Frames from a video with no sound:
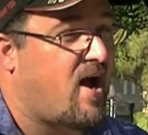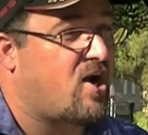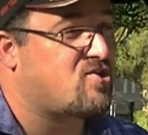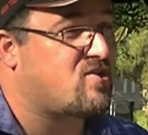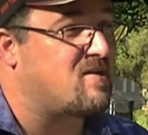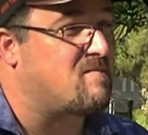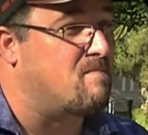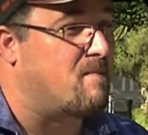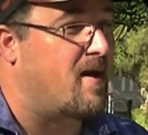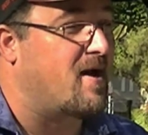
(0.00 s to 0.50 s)

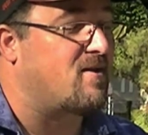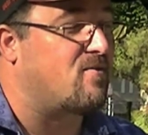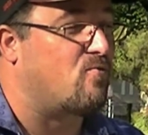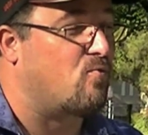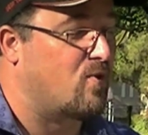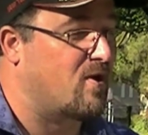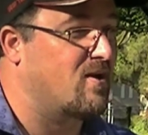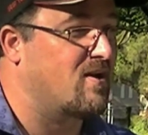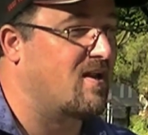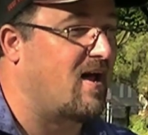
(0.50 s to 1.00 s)
actually met
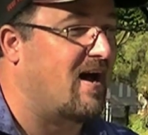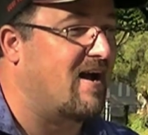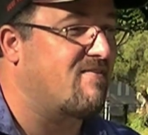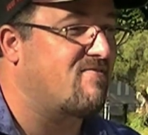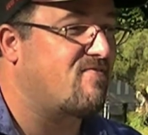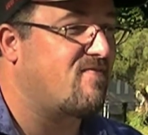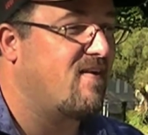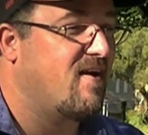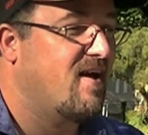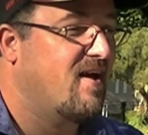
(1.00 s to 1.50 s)
in real
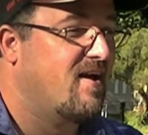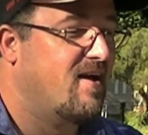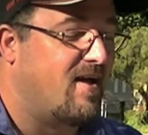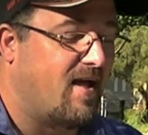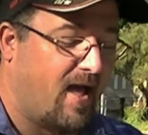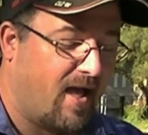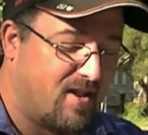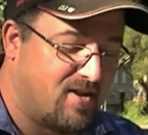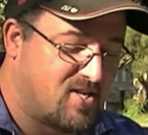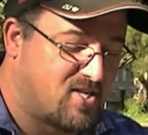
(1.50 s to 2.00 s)
life,
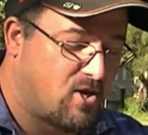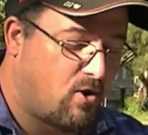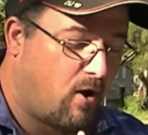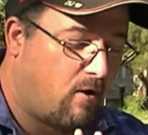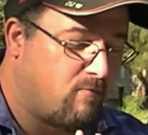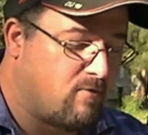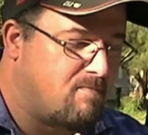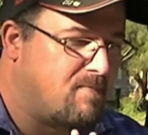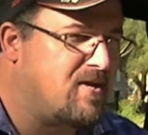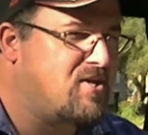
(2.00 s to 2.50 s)
and so
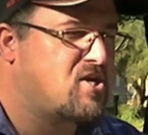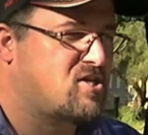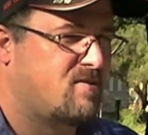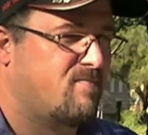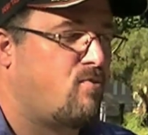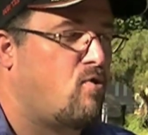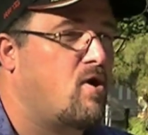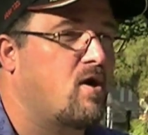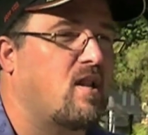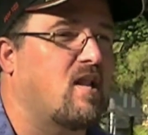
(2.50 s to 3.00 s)
I would be
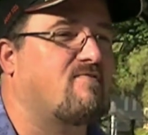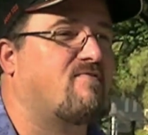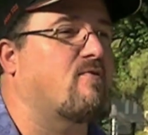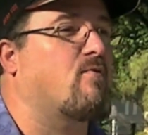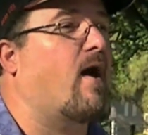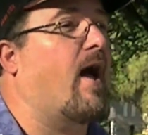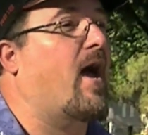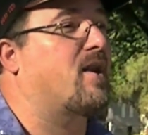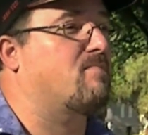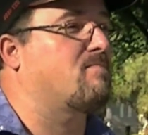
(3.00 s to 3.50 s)
disappointed if
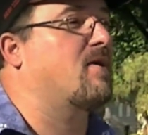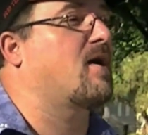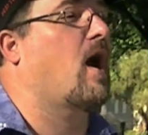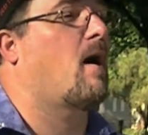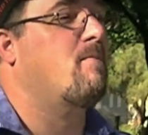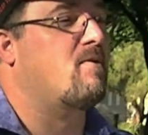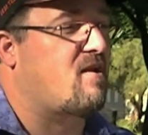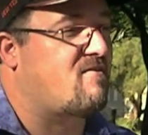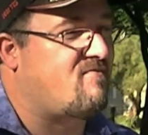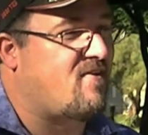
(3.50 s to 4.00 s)
it hadn't
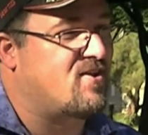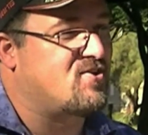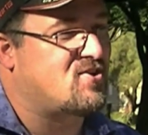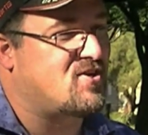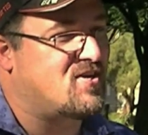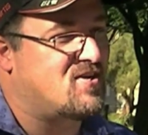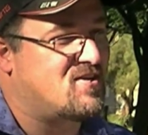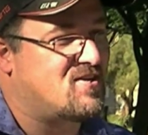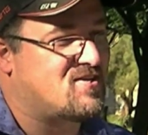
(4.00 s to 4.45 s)
become an adventure.